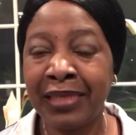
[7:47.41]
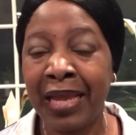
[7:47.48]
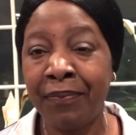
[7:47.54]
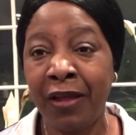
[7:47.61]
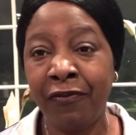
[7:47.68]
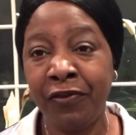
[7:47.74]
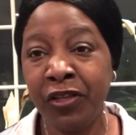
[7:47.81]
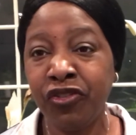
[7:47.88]
at
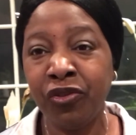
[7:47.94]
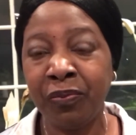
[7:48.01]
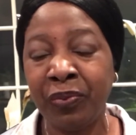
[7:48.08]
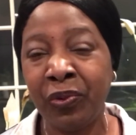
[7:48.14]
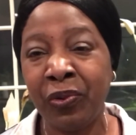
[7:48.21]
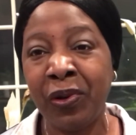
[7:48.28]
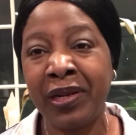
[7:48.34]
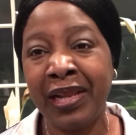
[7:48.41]
my vision
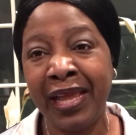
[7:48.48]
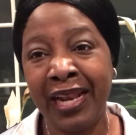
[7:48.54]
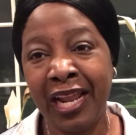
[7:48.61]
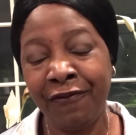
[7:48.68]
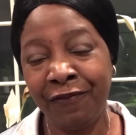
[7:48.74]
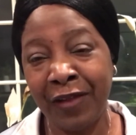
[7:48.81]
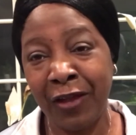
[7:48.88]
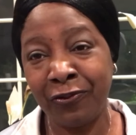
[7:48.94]
board and I
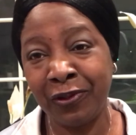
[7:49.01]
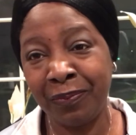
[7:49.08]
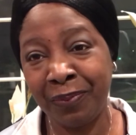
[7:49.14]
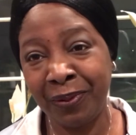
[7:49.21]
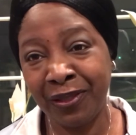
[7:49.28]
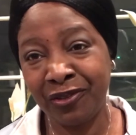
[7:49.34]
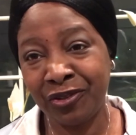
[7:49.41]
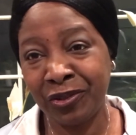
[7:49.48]
found the
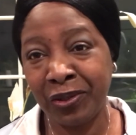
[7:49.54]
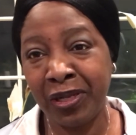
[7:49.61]
picture.